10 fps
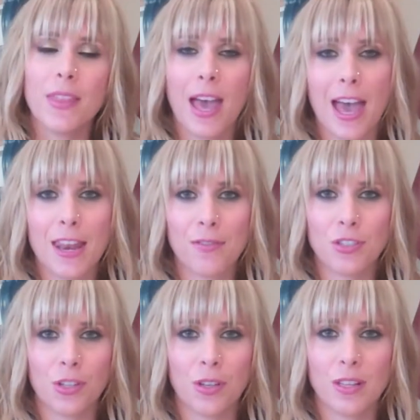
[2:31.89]
the head of
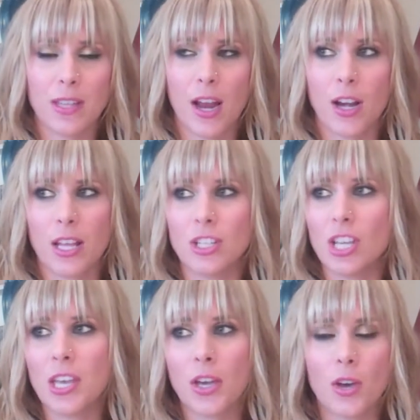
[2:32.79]
Children's Heritage,
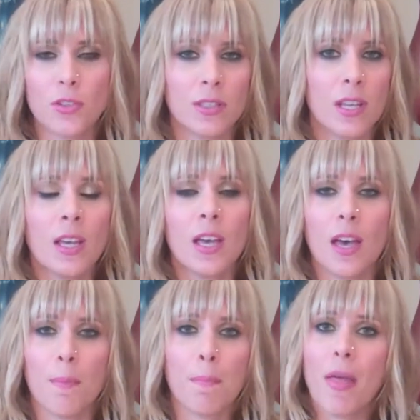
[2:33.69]
he goes
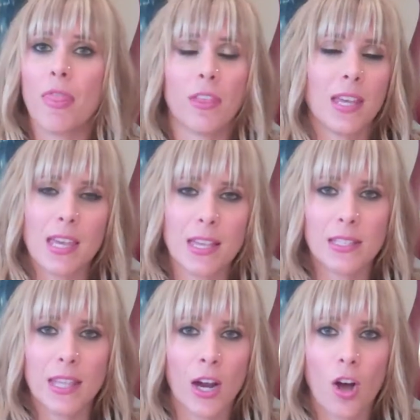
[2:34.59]
monthly.
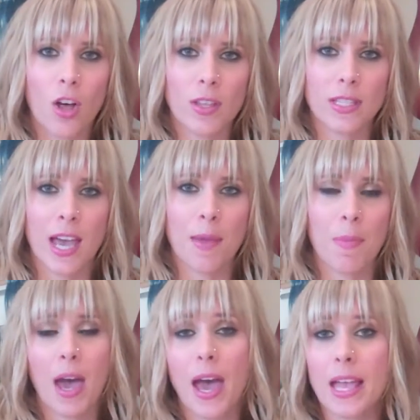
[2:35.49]
He's there all the time.
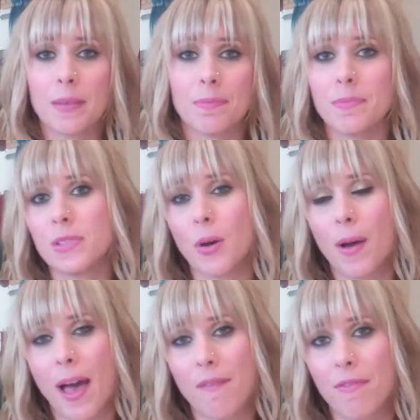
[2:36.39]
I don't
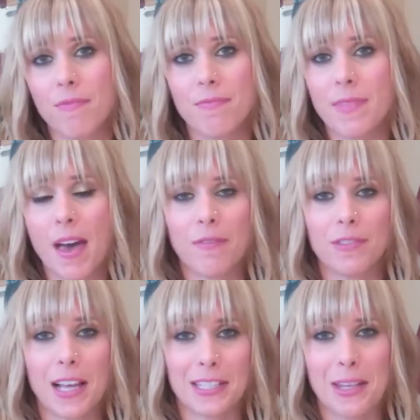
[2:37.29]
have that
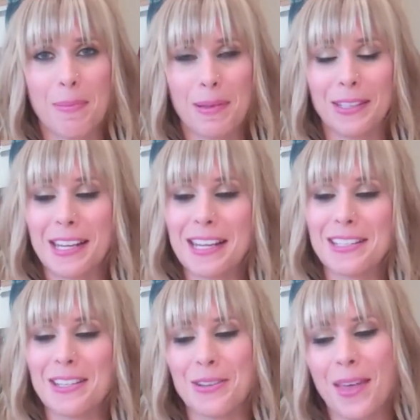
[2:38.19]
flexibility
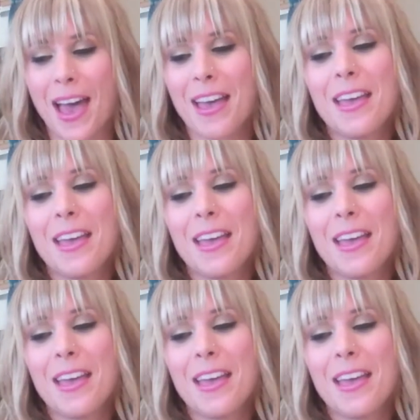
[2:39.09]
to do that.